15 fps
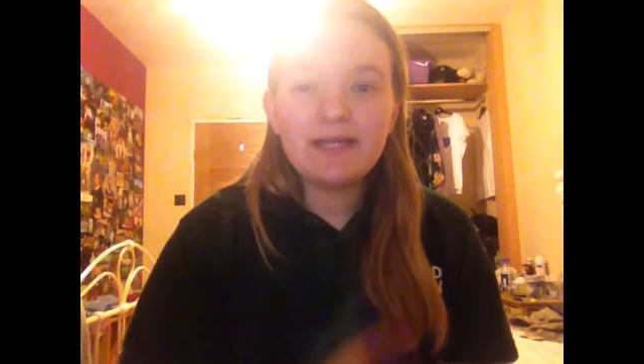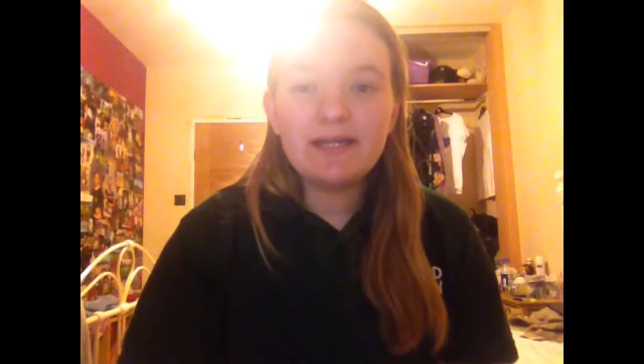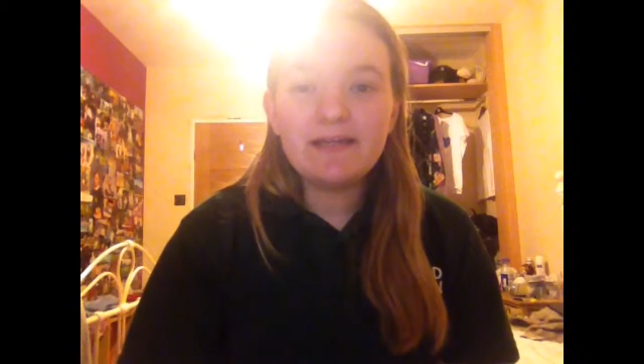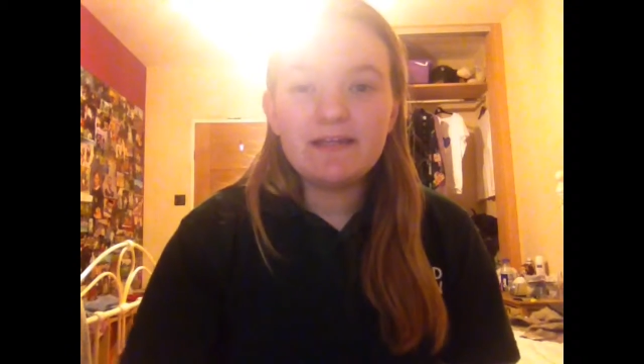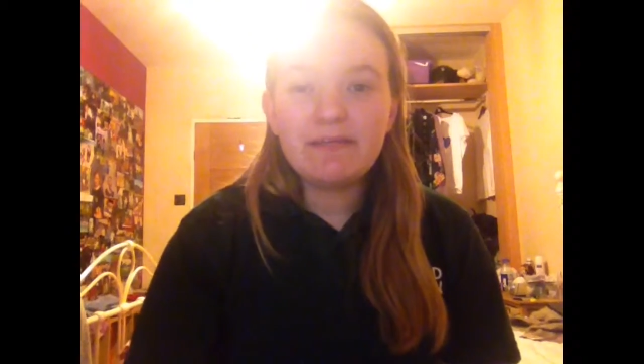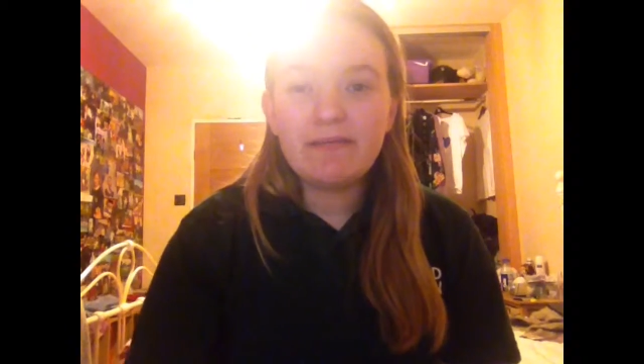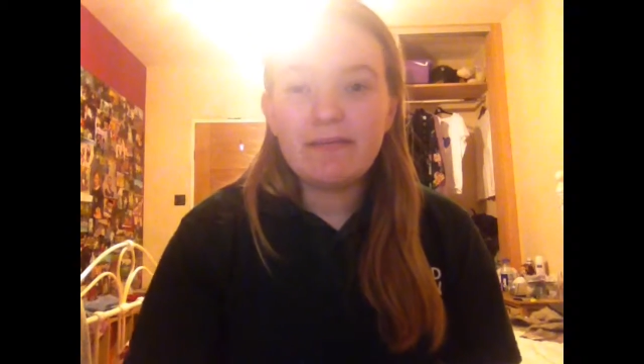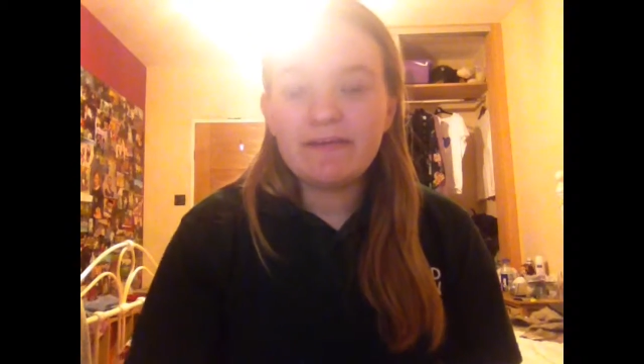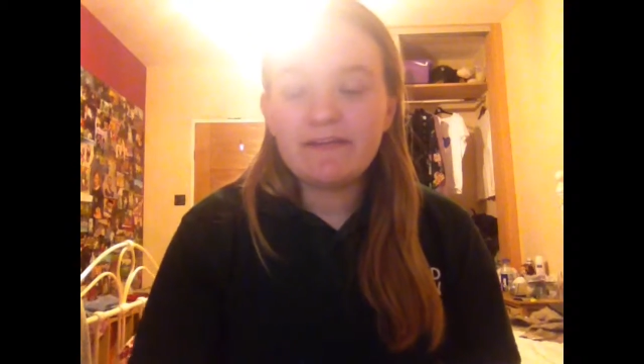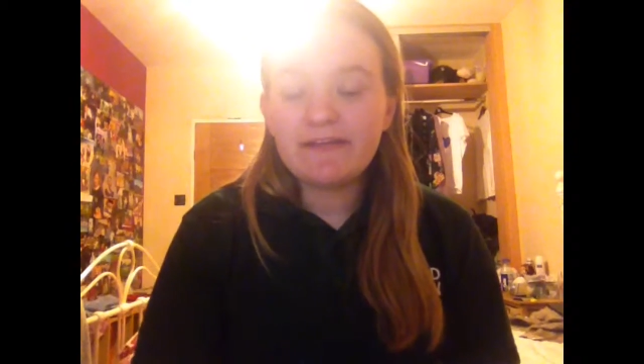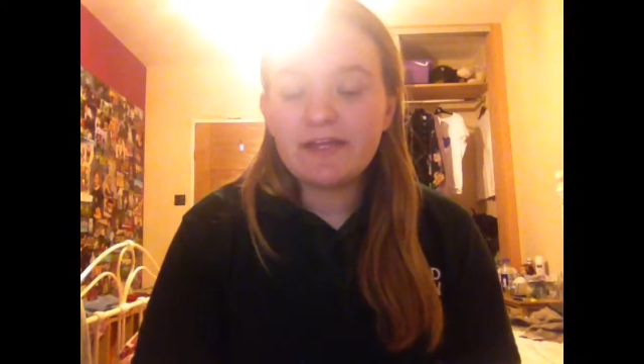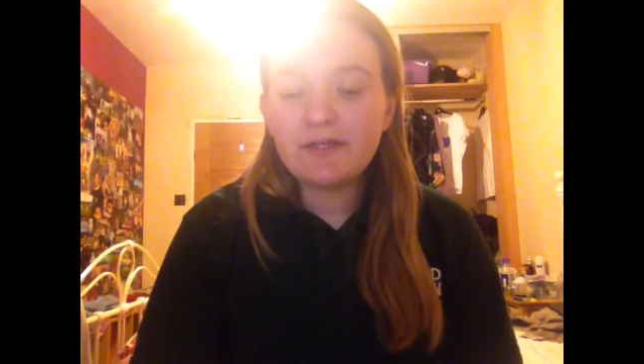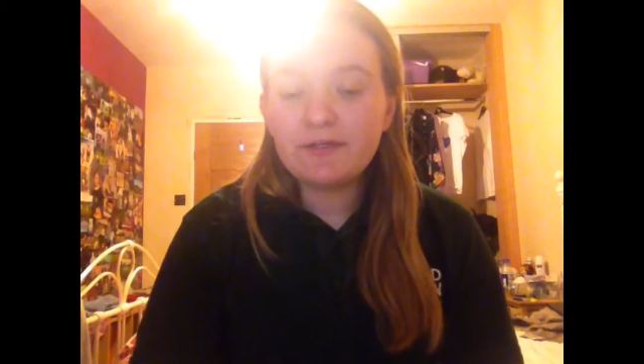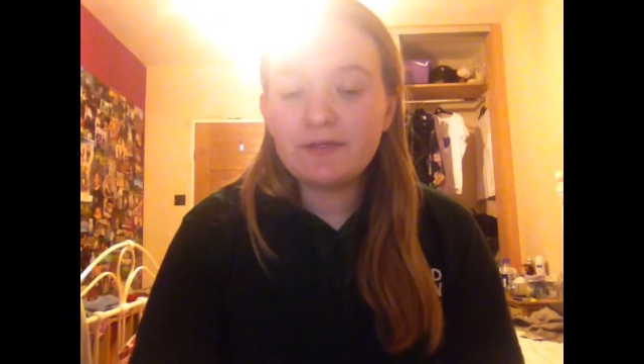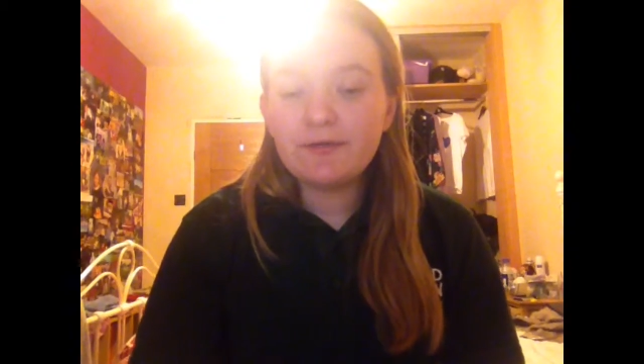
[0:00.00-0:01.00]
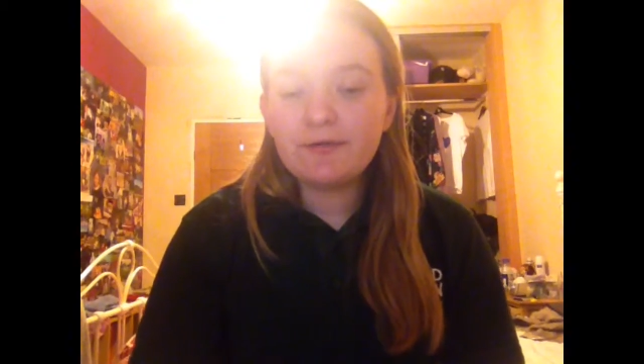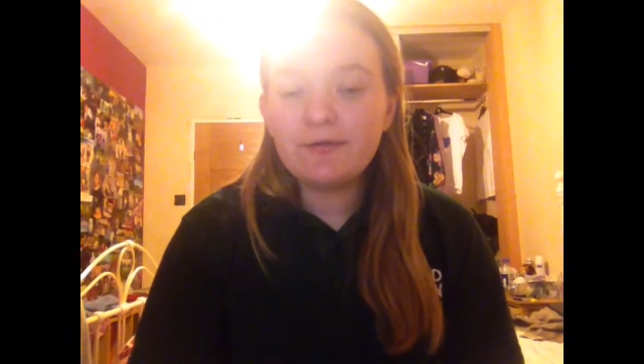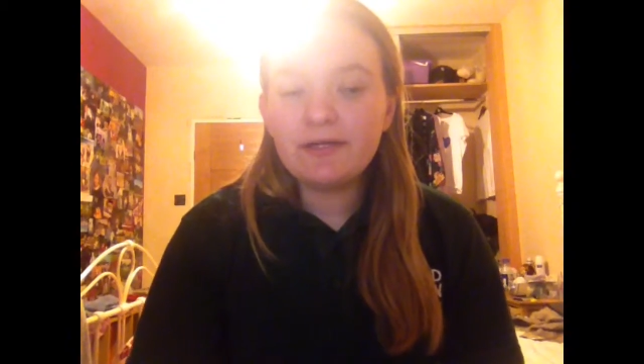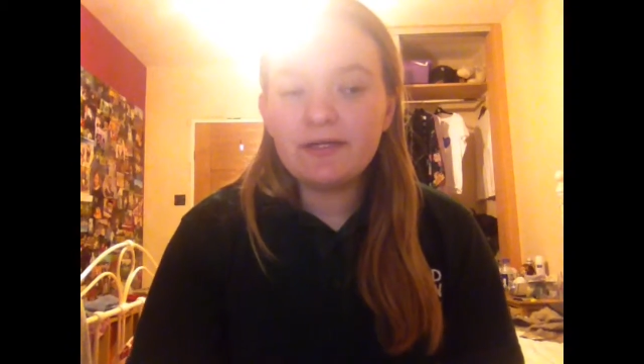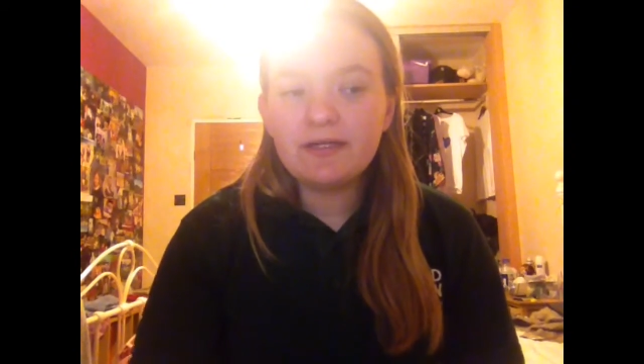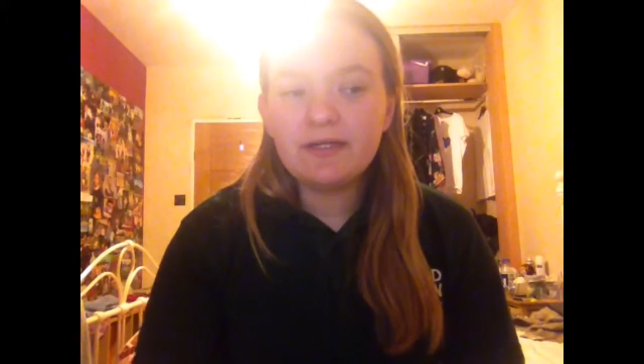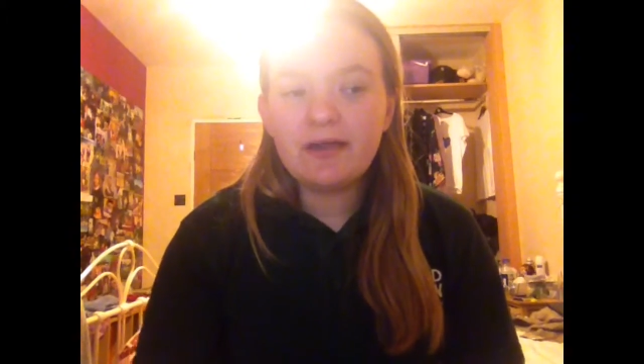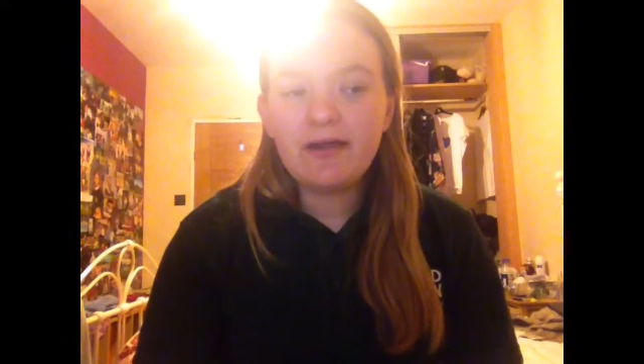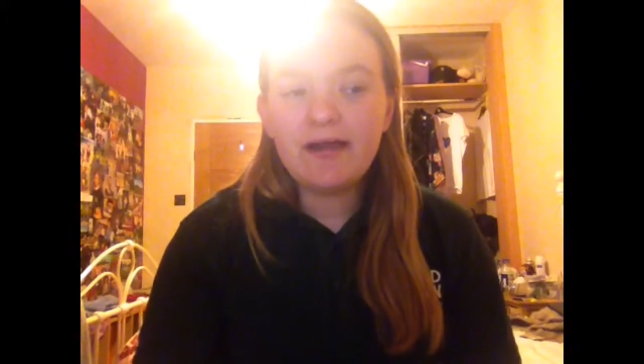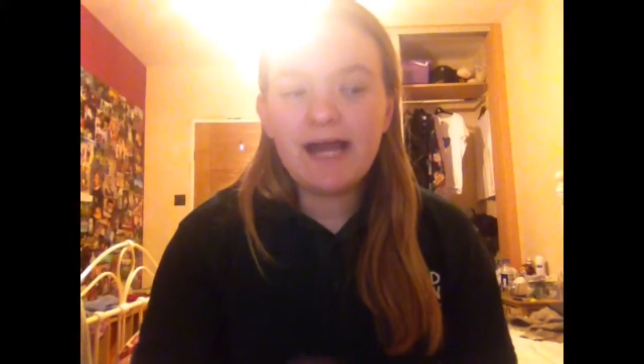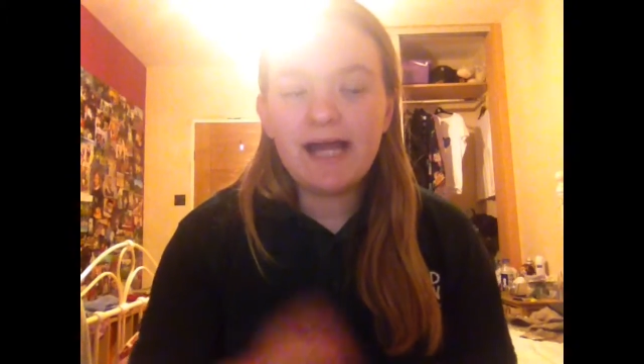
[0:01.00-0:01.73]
is about my schedule and that I